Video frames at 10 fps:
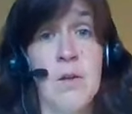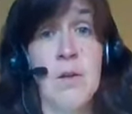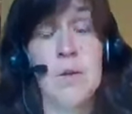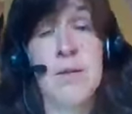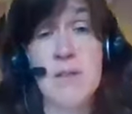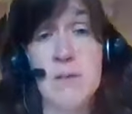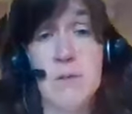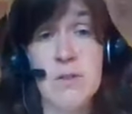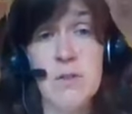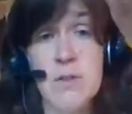you see a
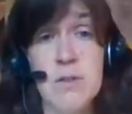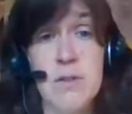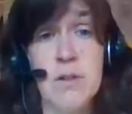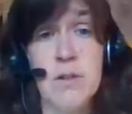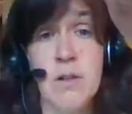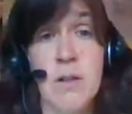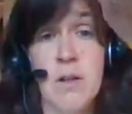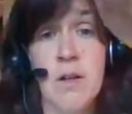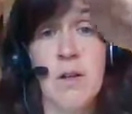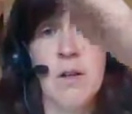result,
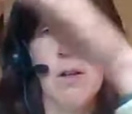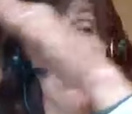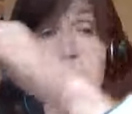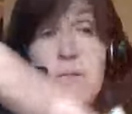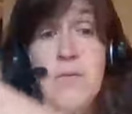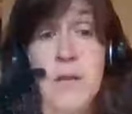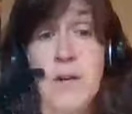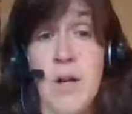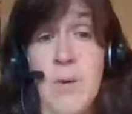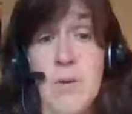you
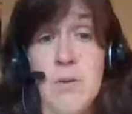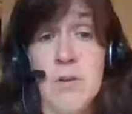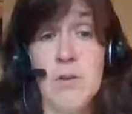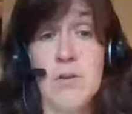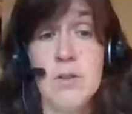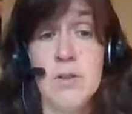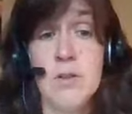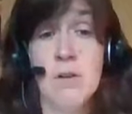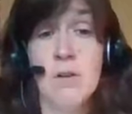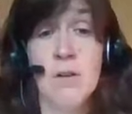figure out what you learned,
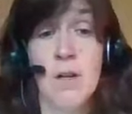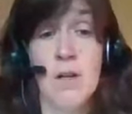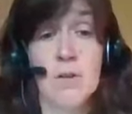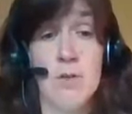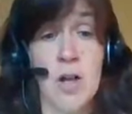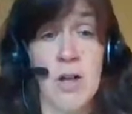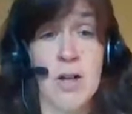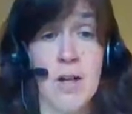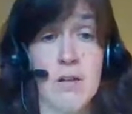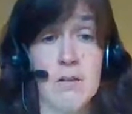and you try
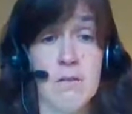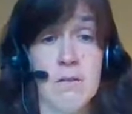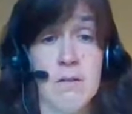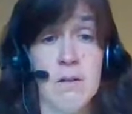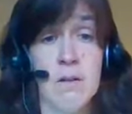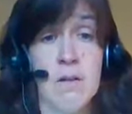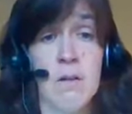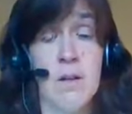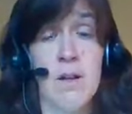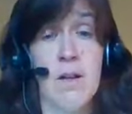again.
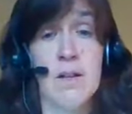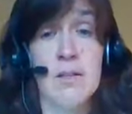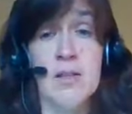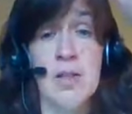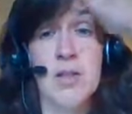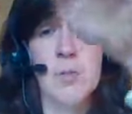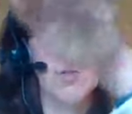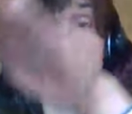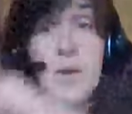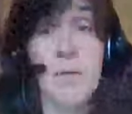And it's
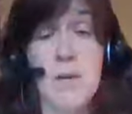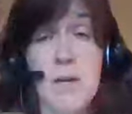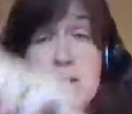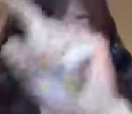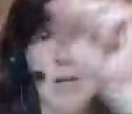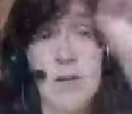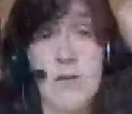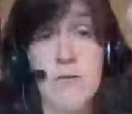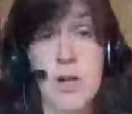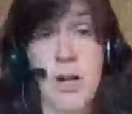just one big
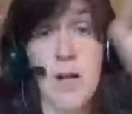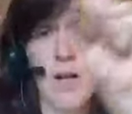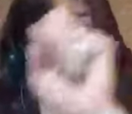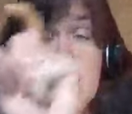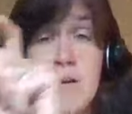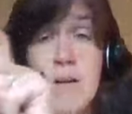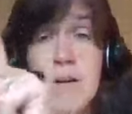cycle of try,